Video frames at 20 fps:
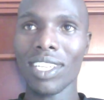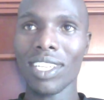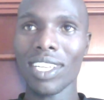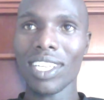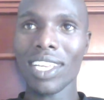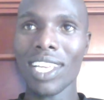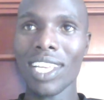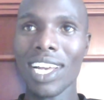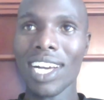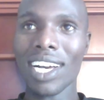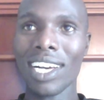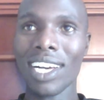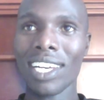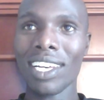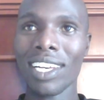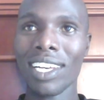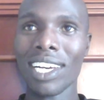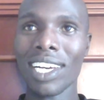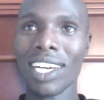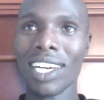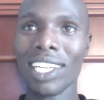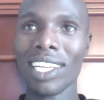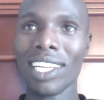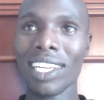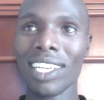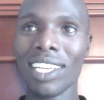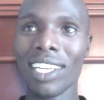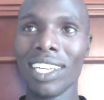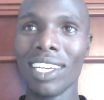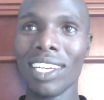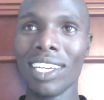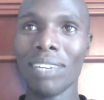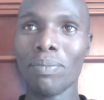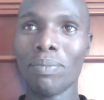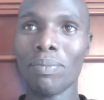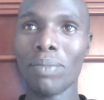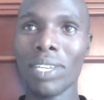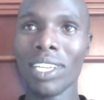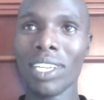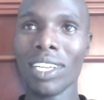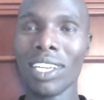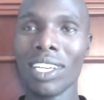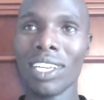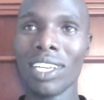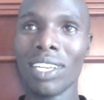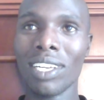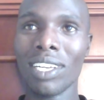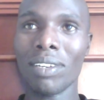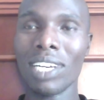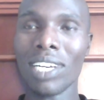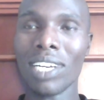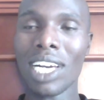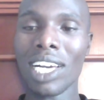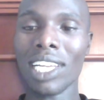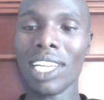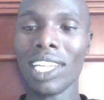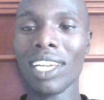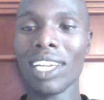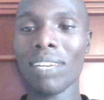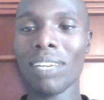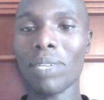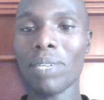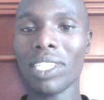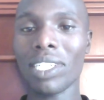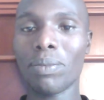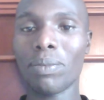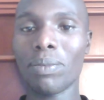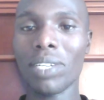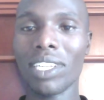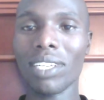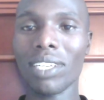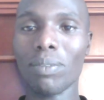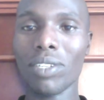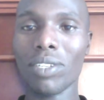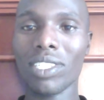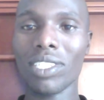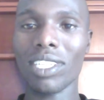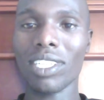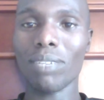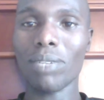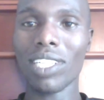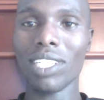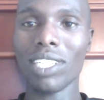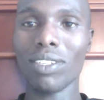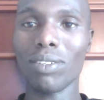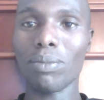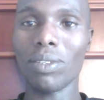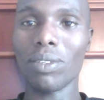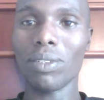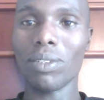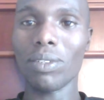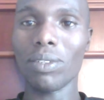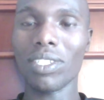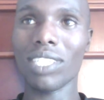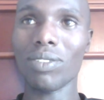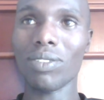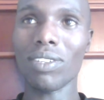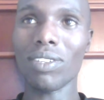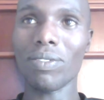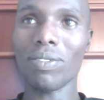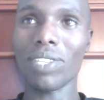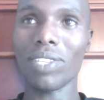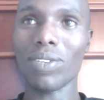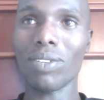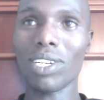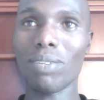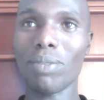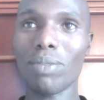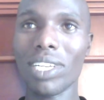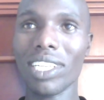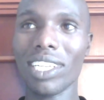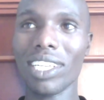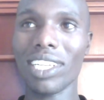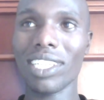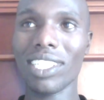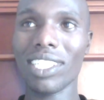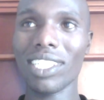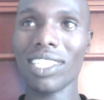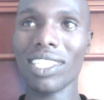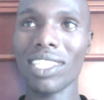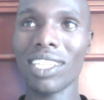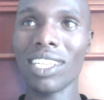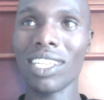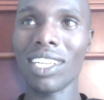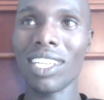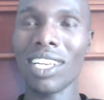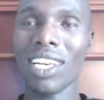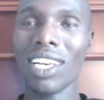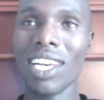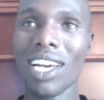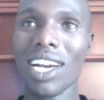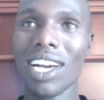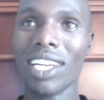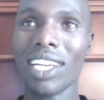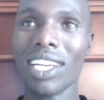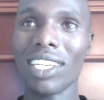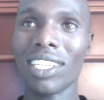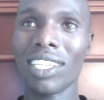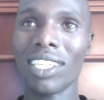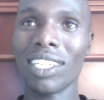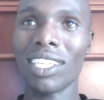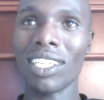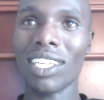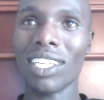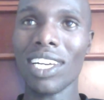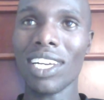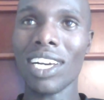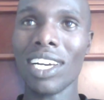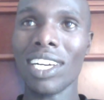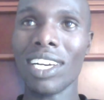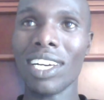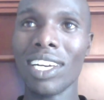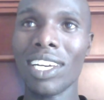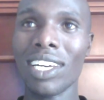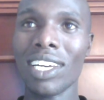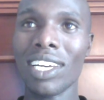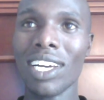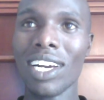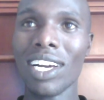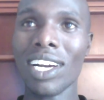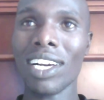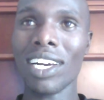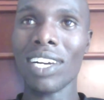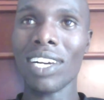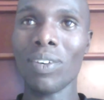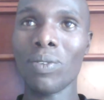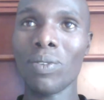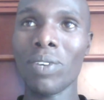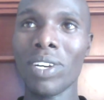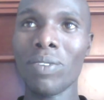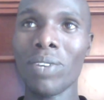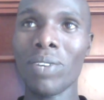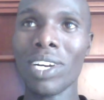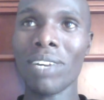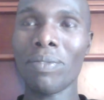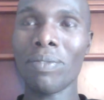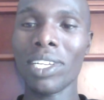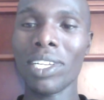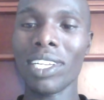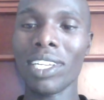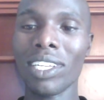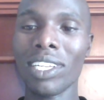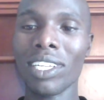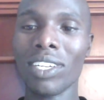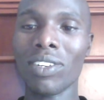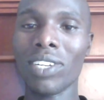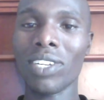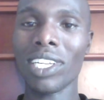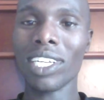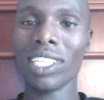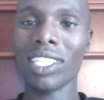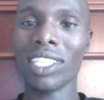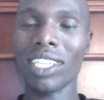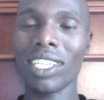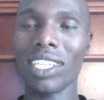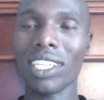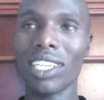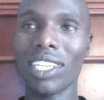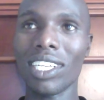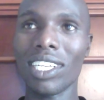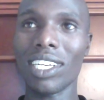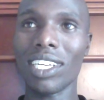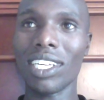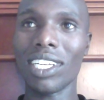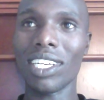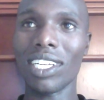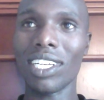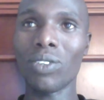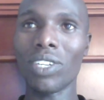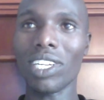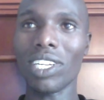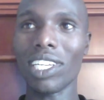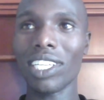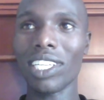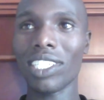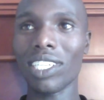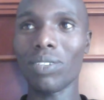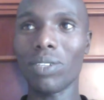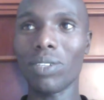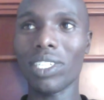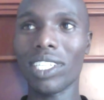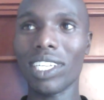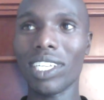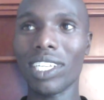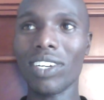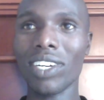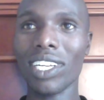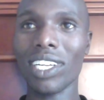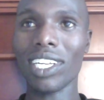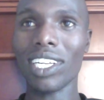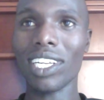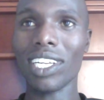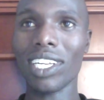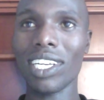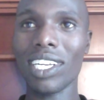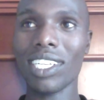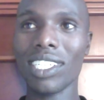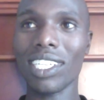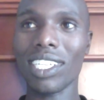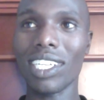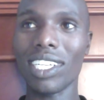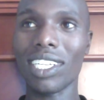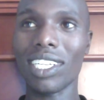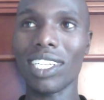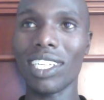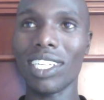Yeah, I like I like participating in Boston Marathon because it's one of the world major races. And we have been conducting a good relation with the organizers and